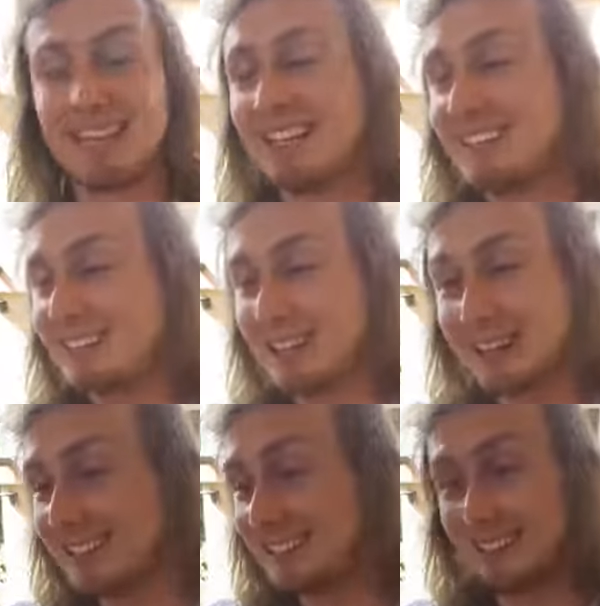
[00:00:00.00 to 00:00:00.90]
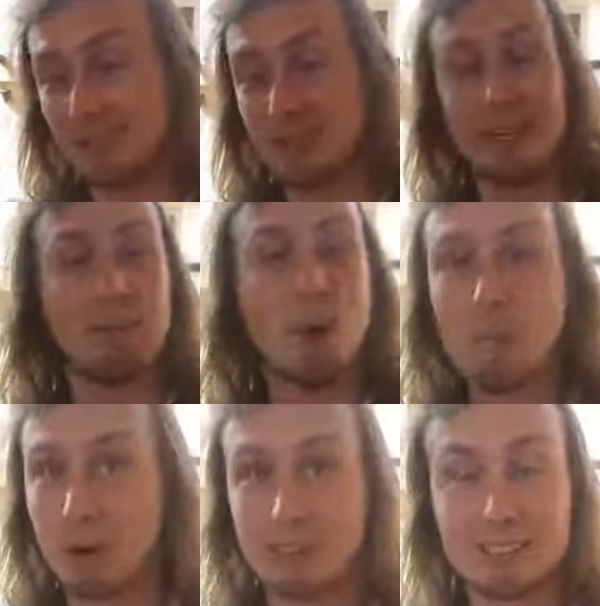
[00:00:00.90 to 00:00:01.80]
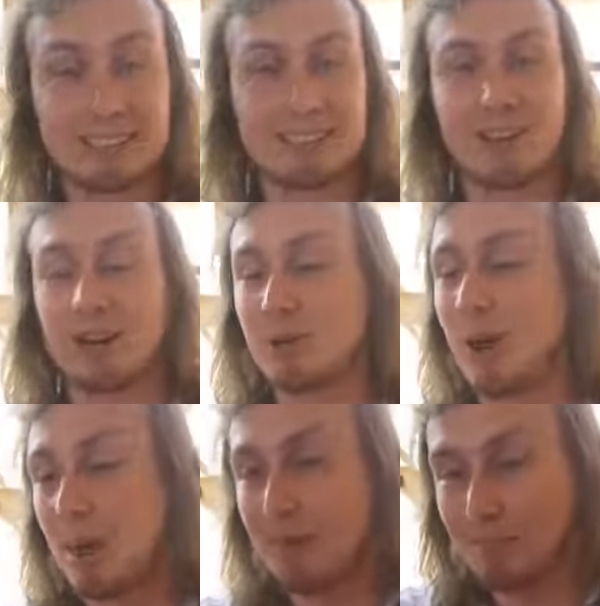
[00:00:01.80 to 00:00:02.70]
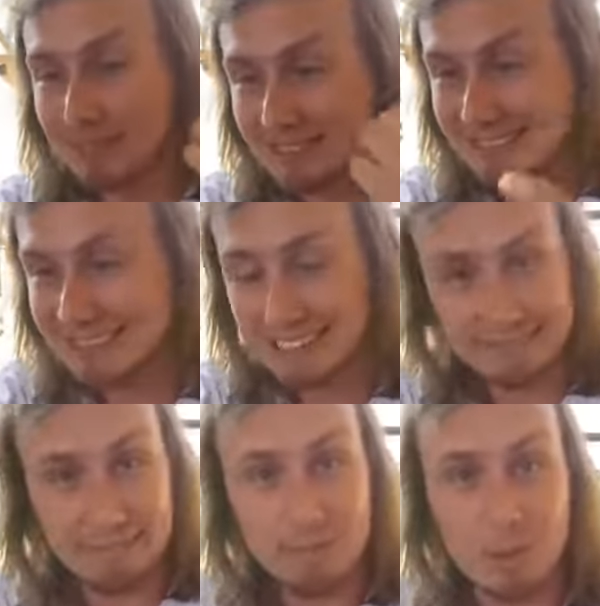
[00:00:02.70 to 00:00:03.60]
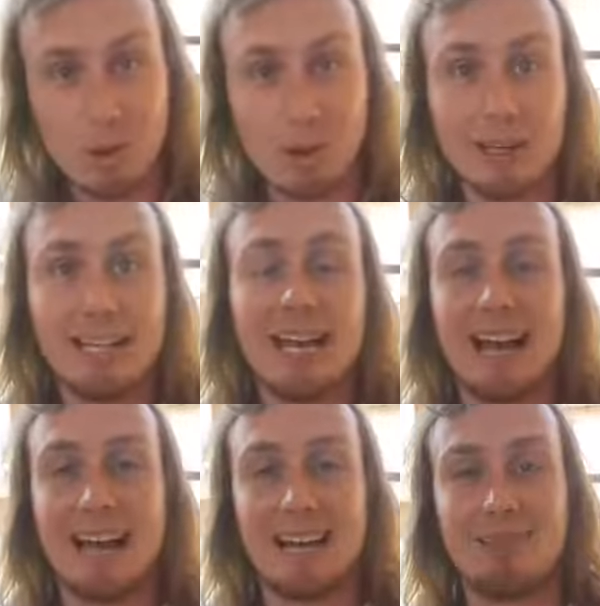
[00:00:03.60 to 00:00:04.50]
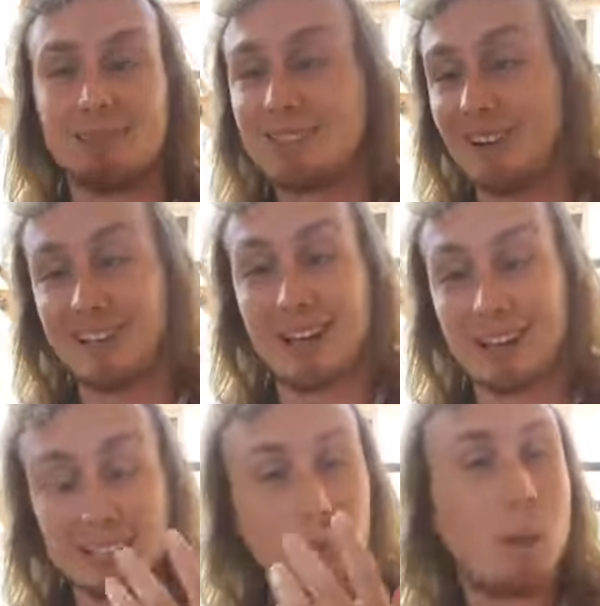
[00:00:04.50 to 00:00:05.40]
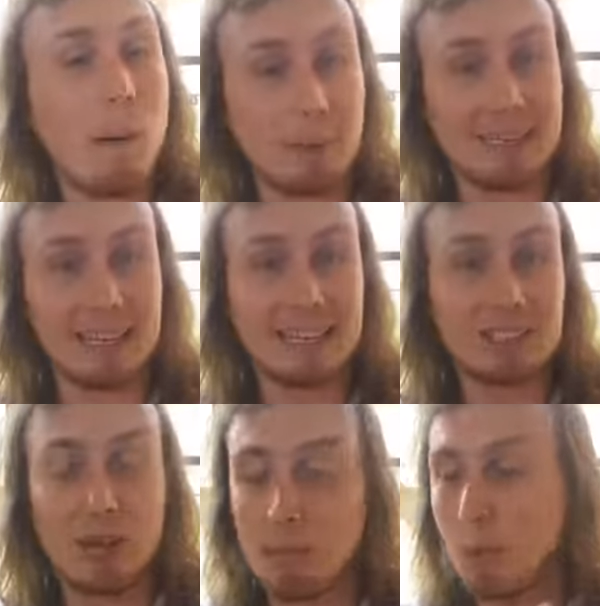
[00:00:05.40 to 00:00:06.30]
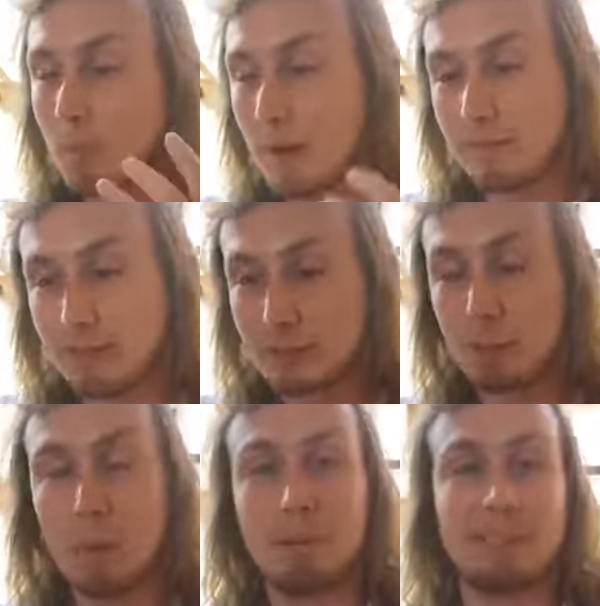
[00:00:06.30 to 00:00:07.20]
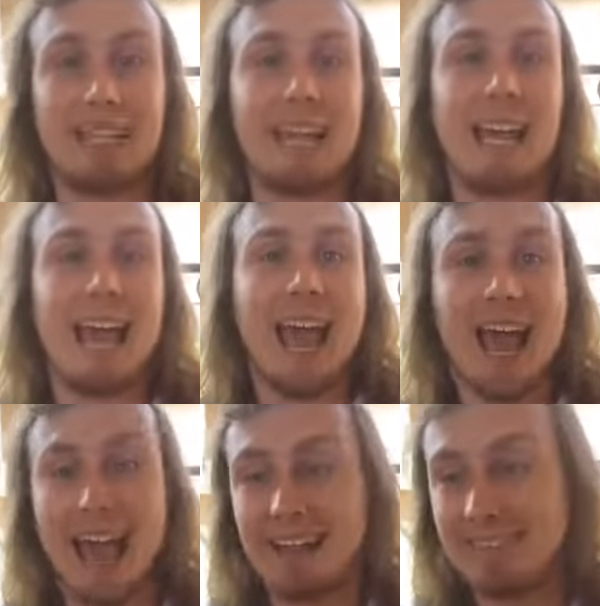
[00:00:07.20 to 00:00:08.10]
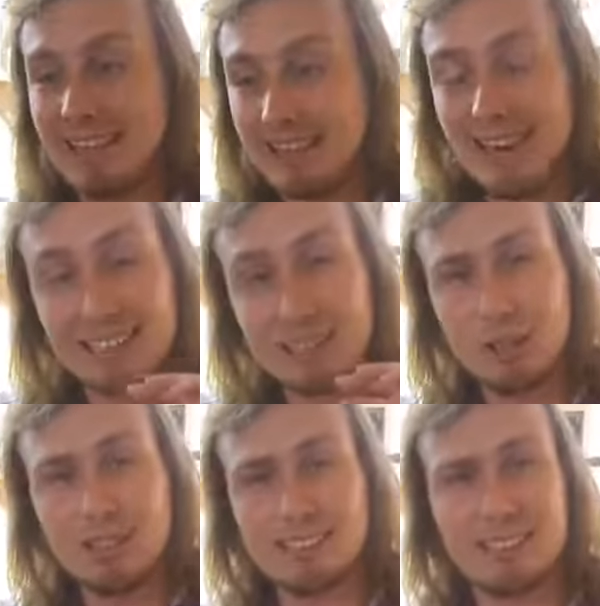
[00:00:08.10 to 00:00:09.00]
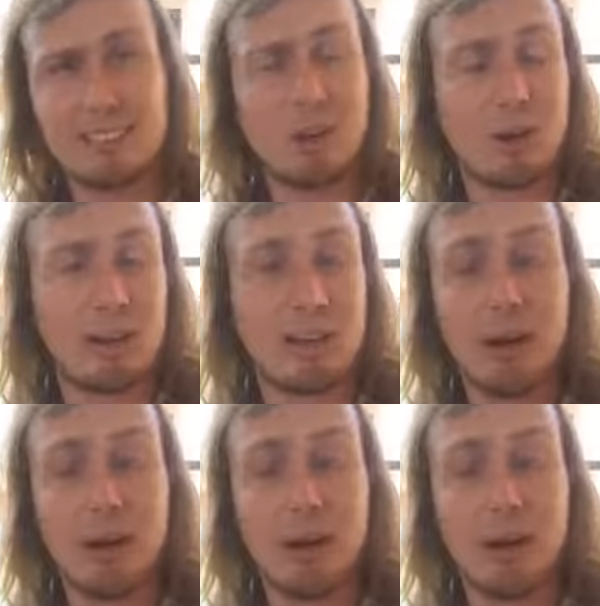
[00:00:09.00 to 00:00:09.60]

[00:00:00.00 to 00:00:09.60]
So then I started reading more books, started growing my businesses even more. Started going into property. So I bought my first property. And then as soon as I started